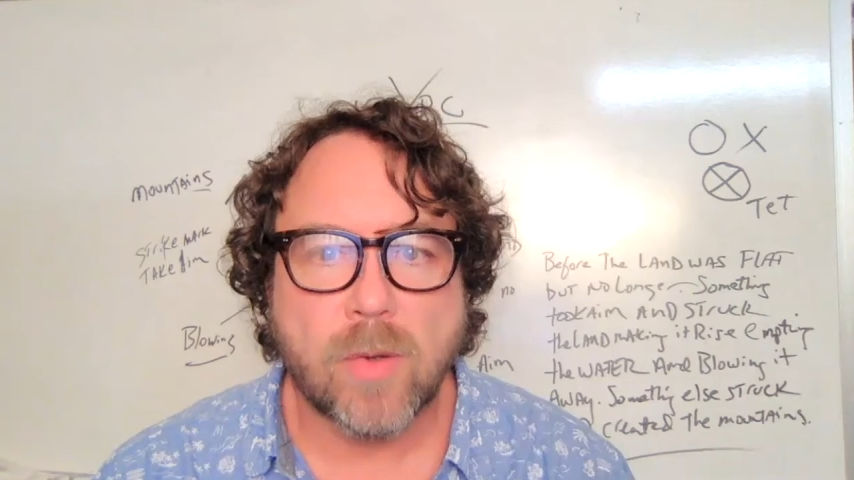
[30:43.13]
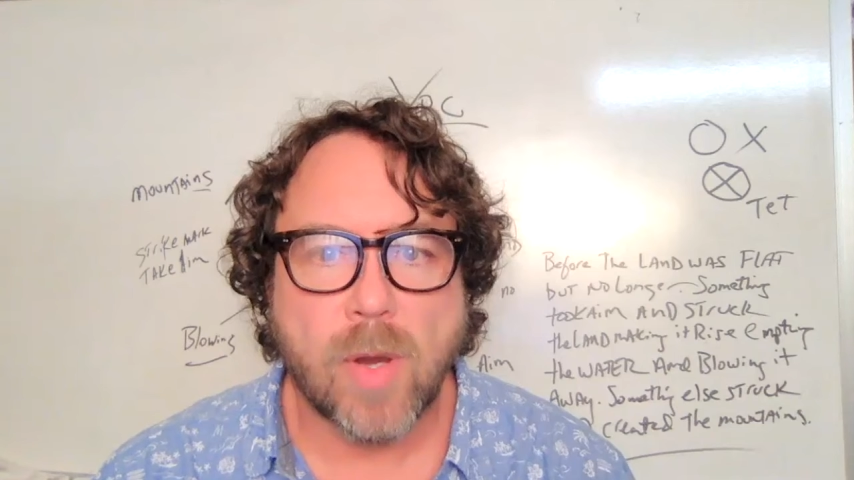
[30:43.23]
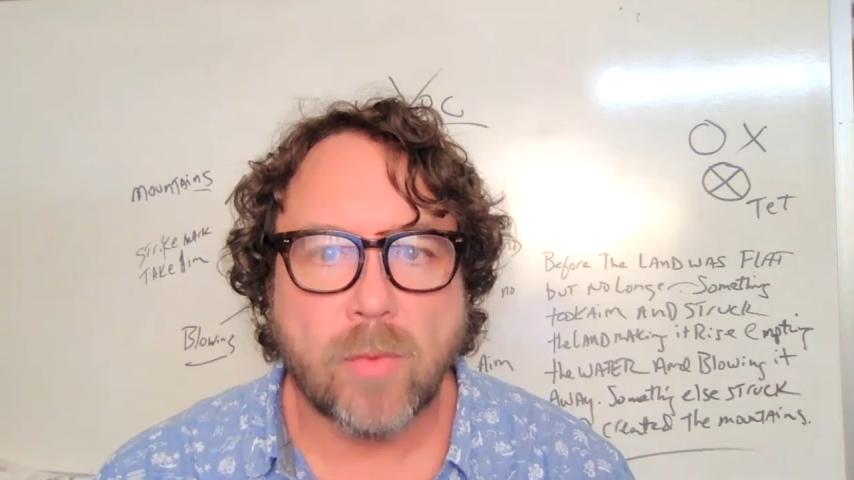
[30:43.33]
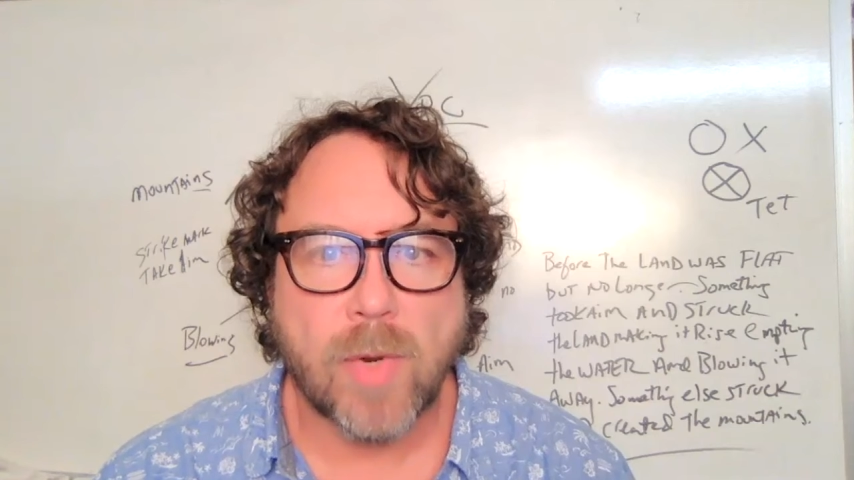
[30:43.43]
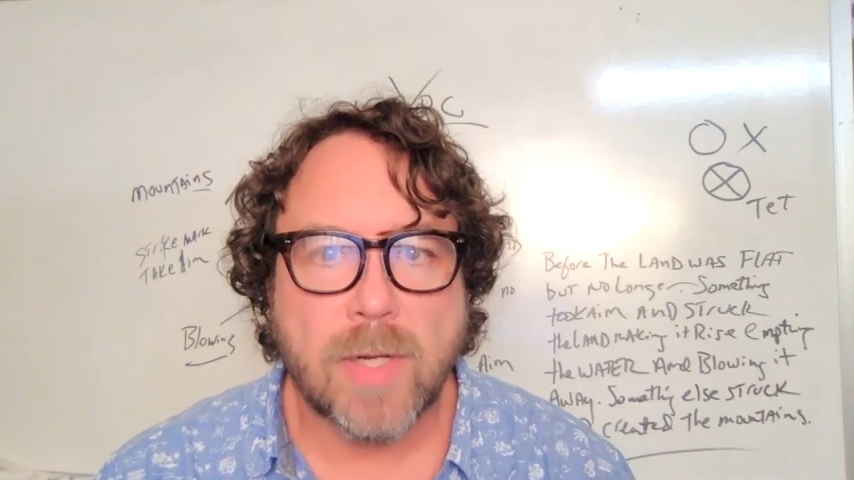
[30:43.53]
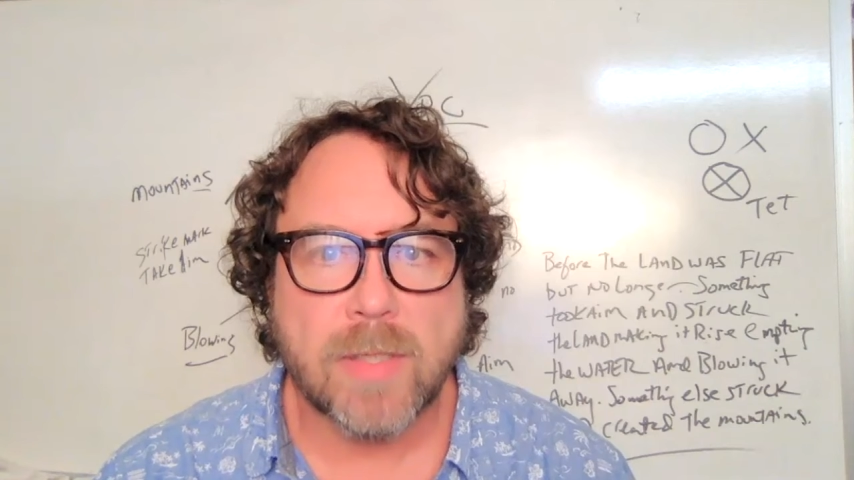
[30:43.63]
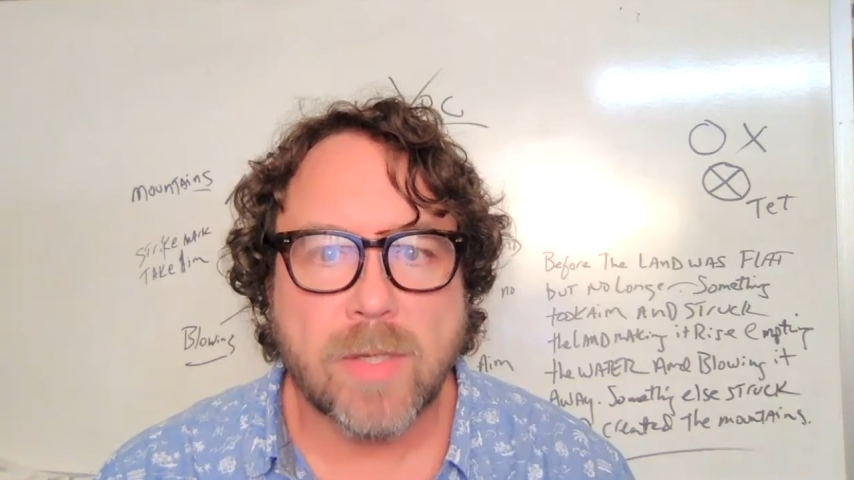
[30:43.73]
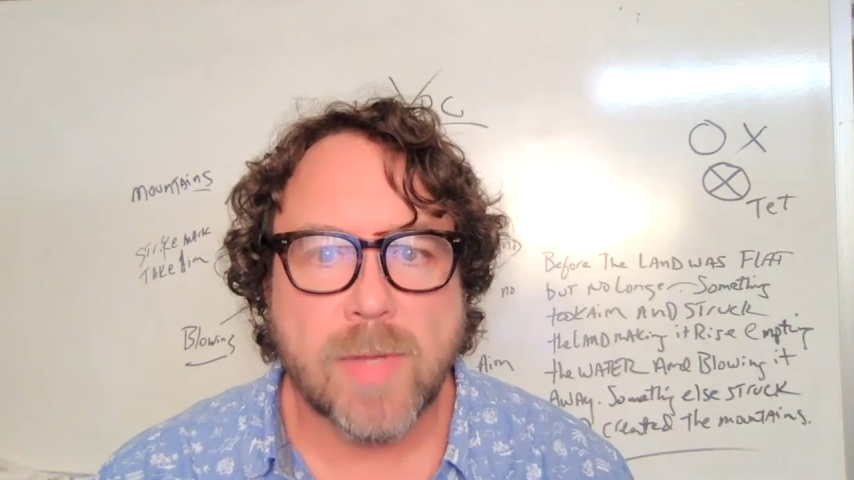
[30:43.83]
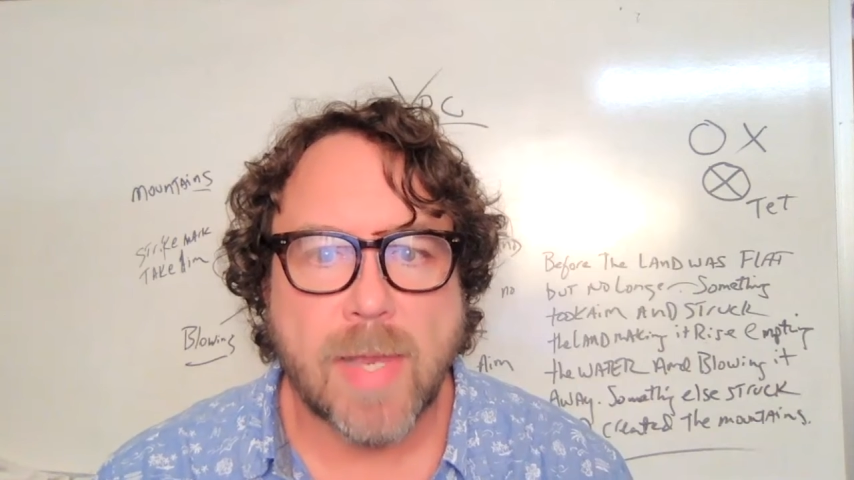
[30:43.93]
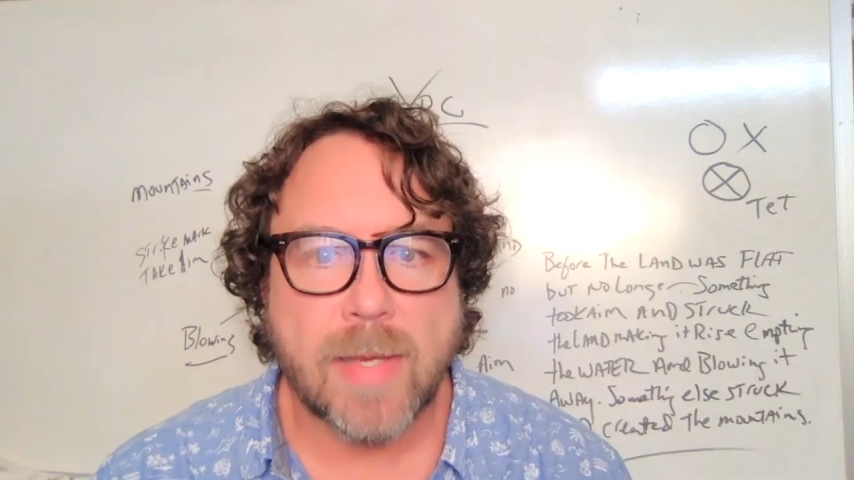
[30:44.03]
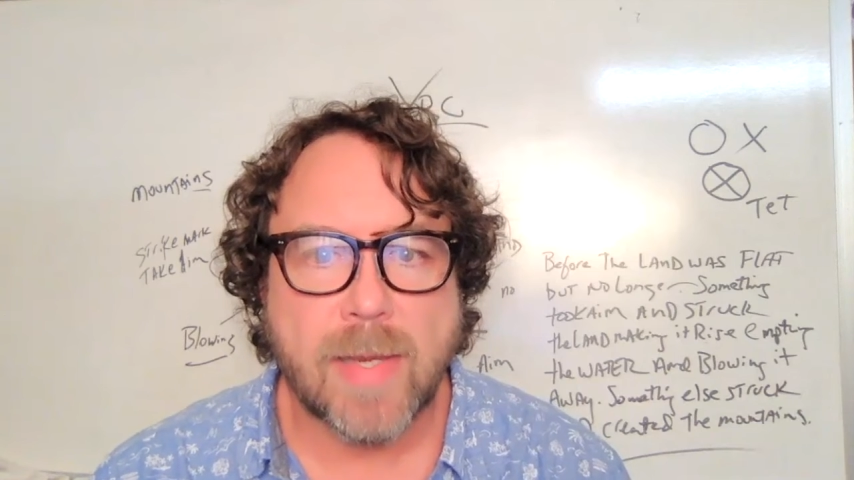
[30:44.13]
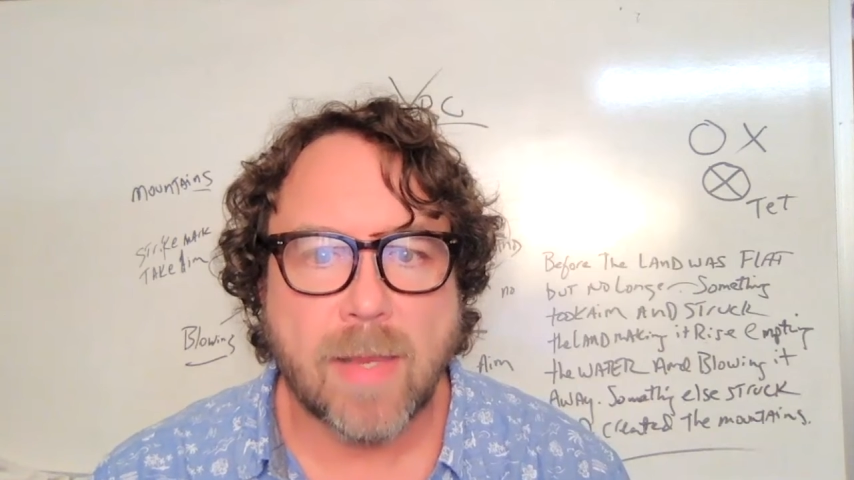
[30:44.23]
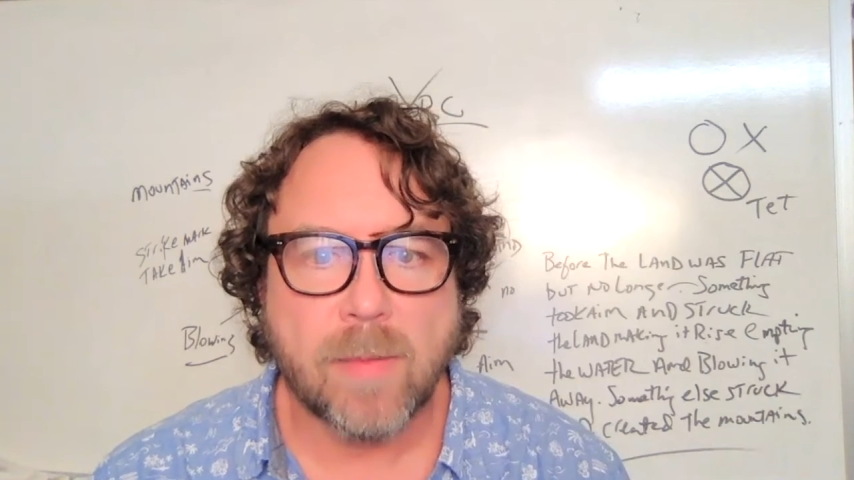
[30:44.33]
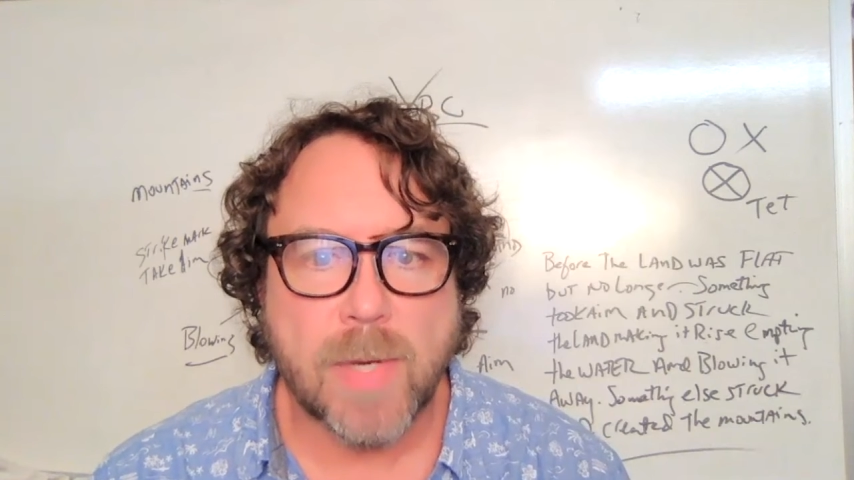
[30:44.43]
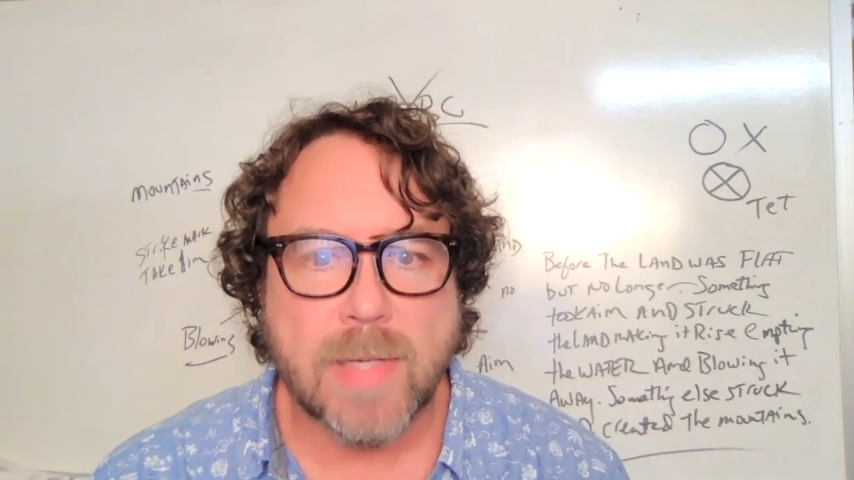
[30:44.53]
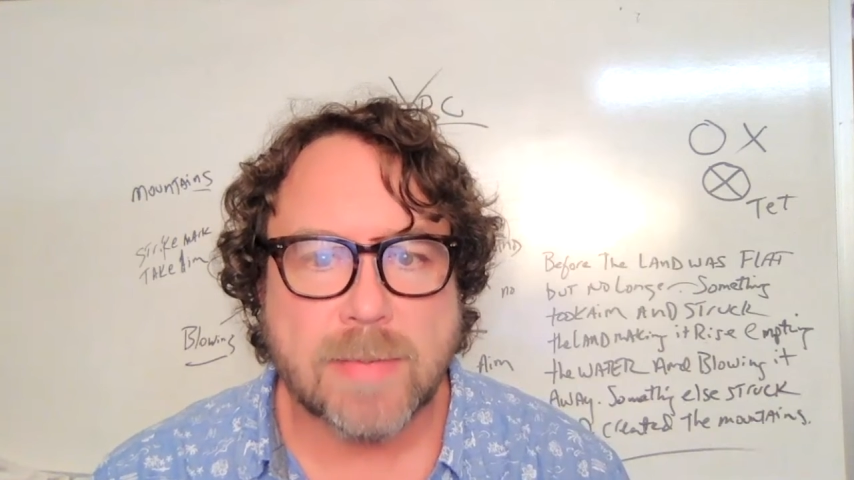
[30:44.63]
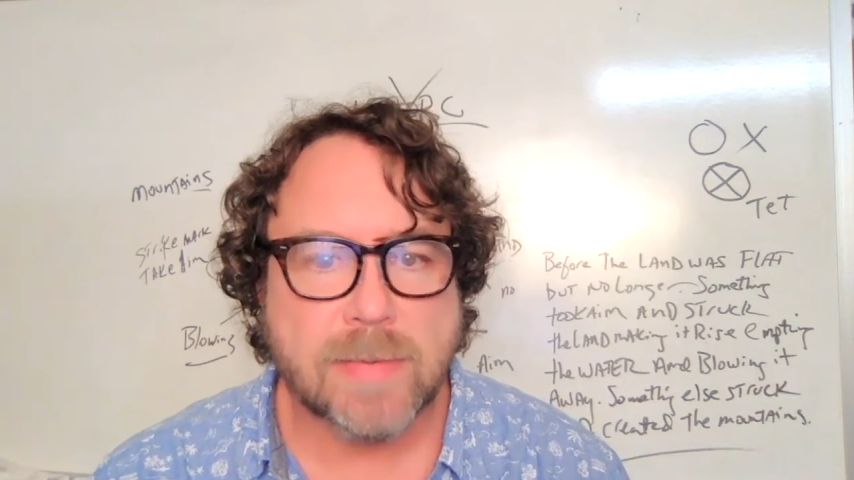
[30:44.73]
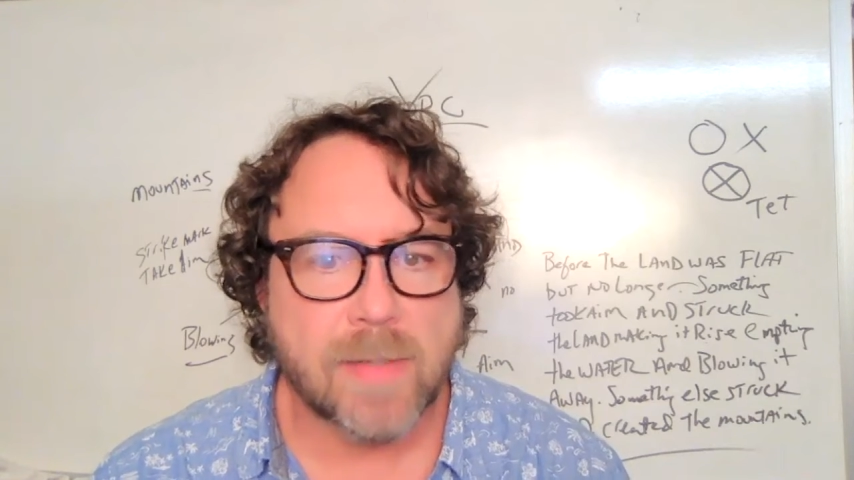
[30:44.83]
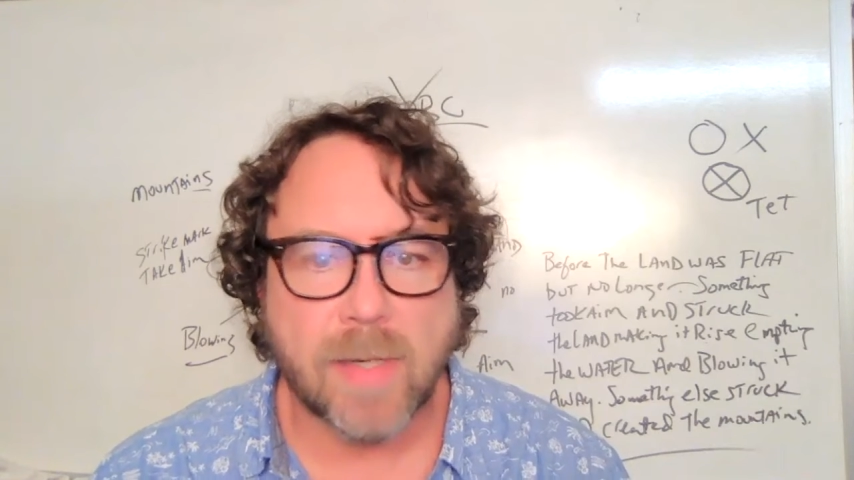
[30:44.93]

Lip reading: ready to do that yet because